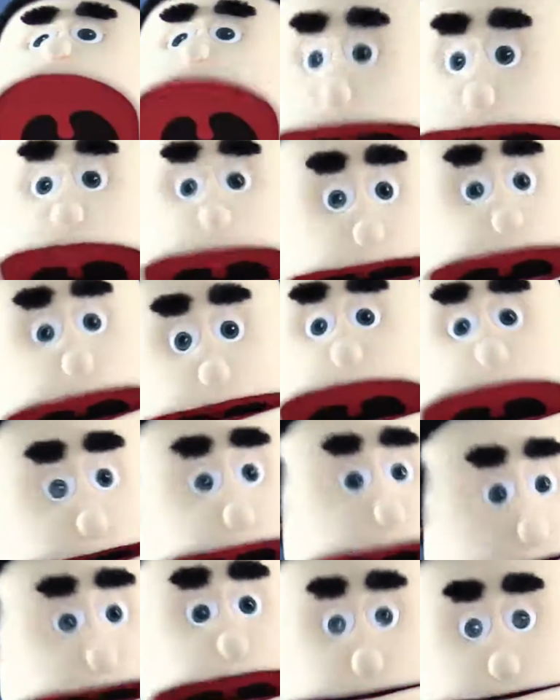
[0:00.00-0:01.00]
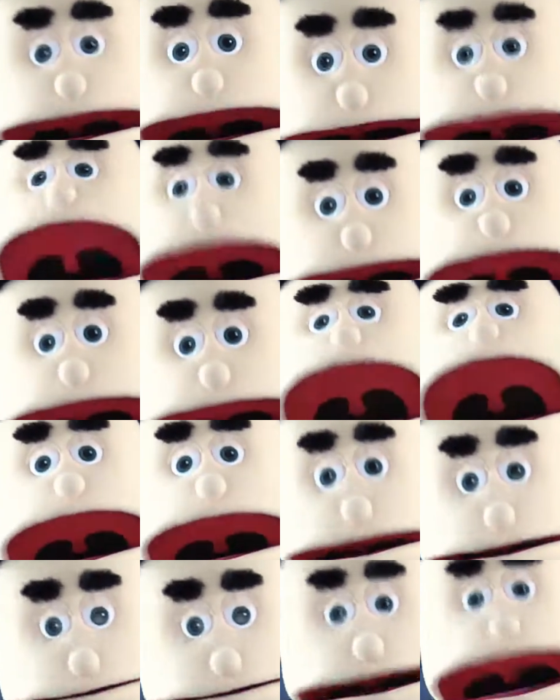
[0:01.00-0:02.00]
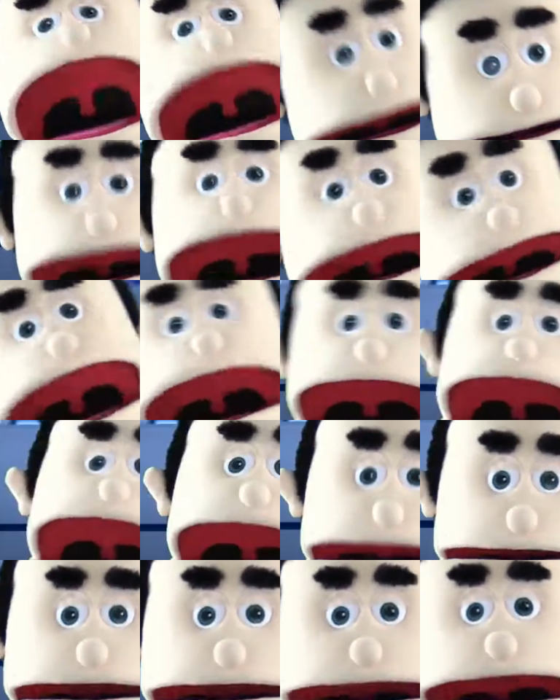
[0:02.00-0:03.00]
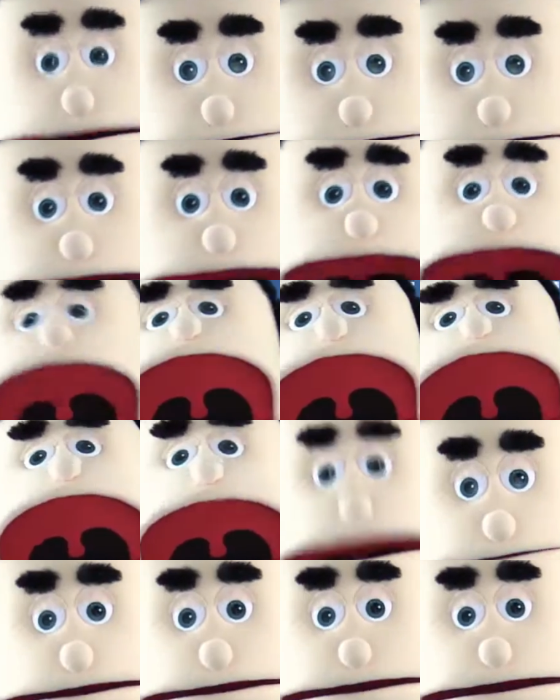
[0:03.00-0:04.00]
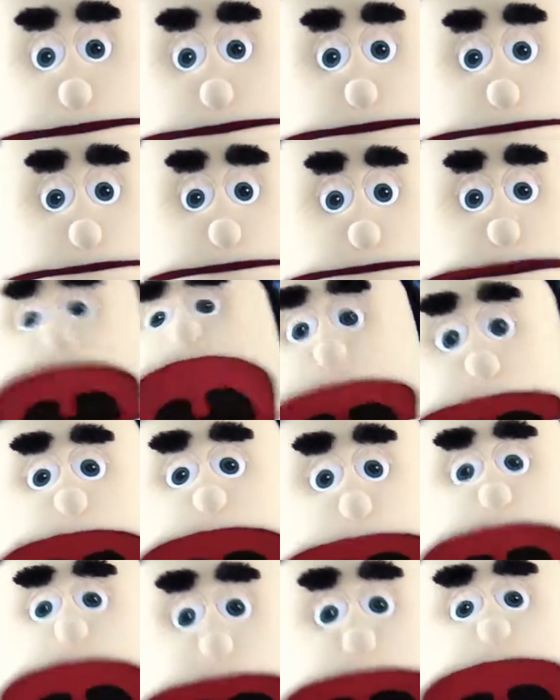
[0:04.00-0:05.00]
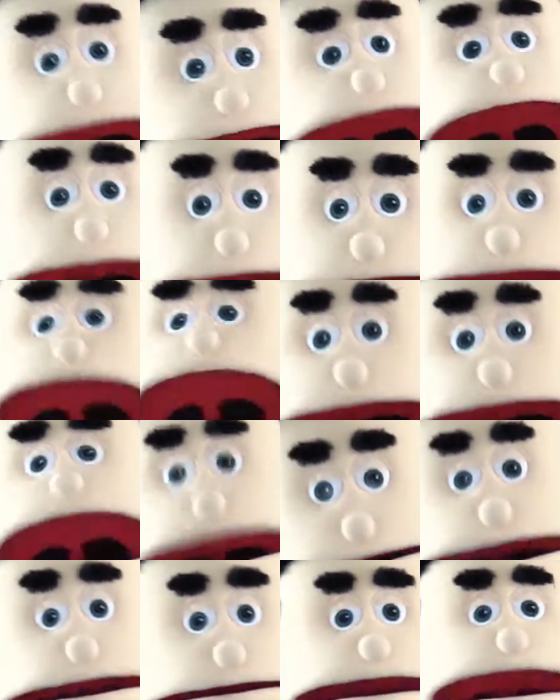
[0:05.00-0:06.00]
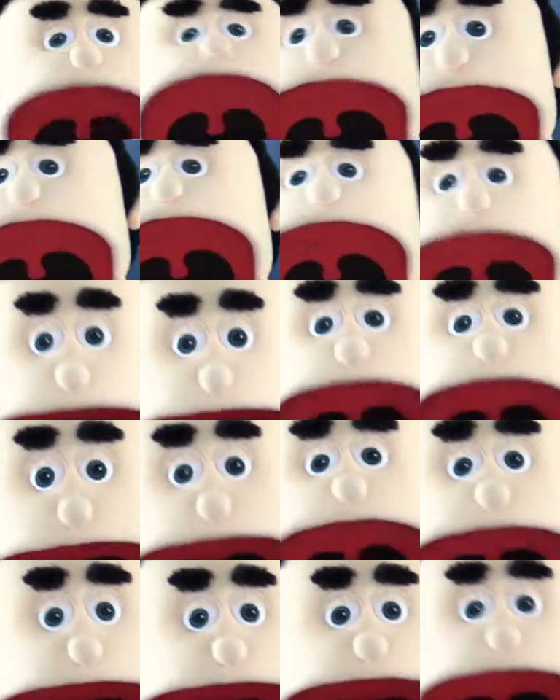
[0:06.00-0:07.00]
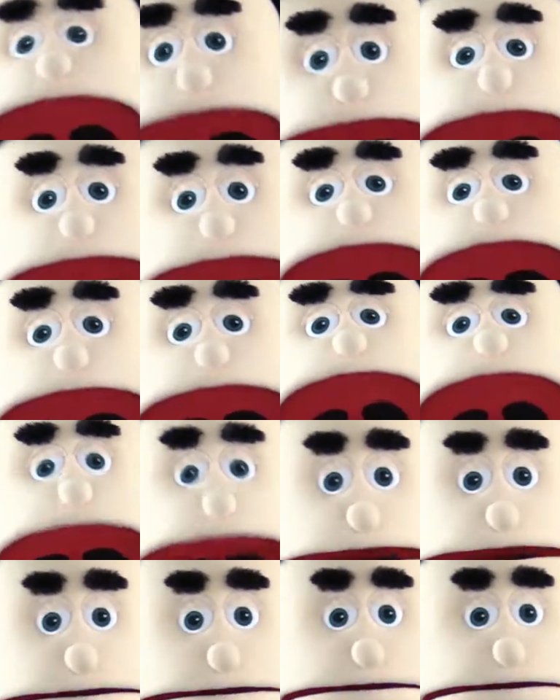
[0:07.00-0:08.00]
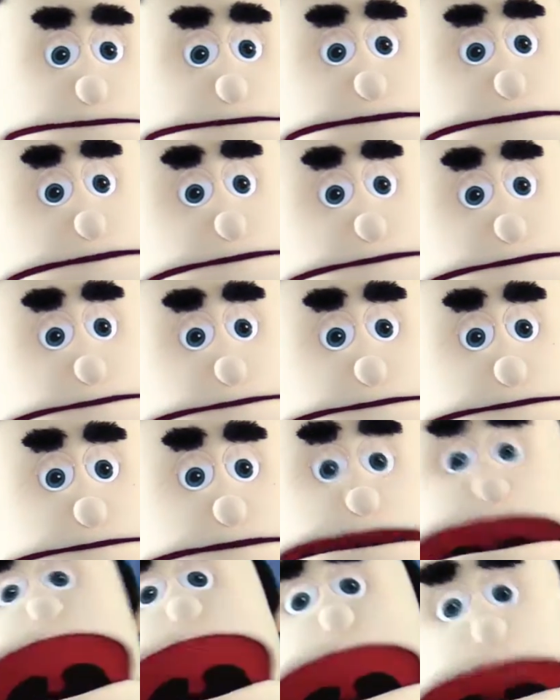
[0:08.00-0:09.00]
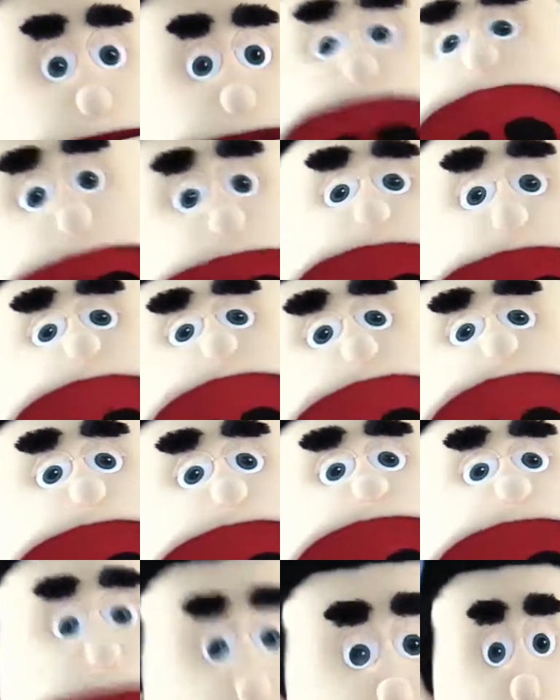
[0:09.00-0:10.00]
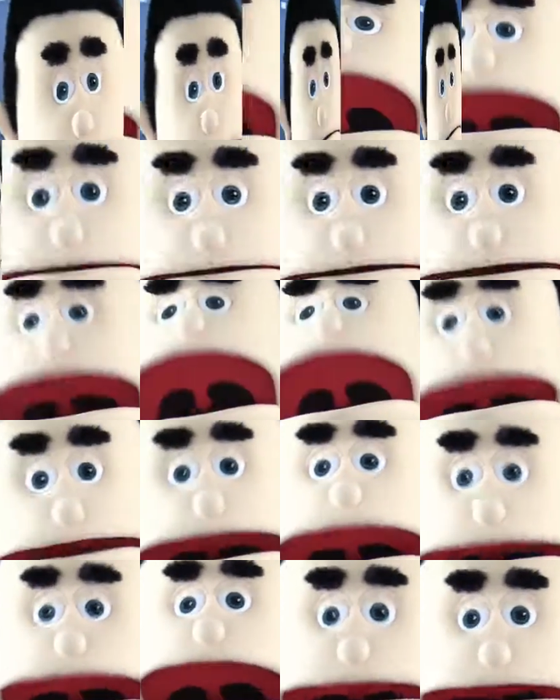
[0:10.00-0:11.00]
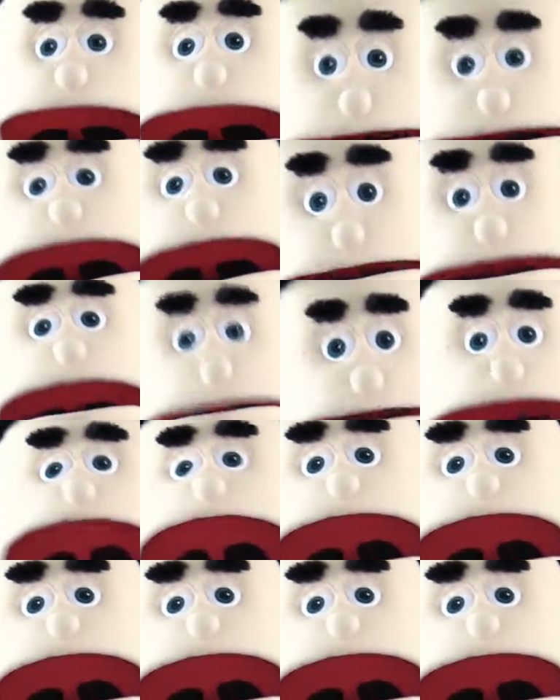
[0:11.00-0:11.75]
We are asking you on YouTube or Facebook to please contact us and give us a name for our middle daughter. We thank you. Our first story starts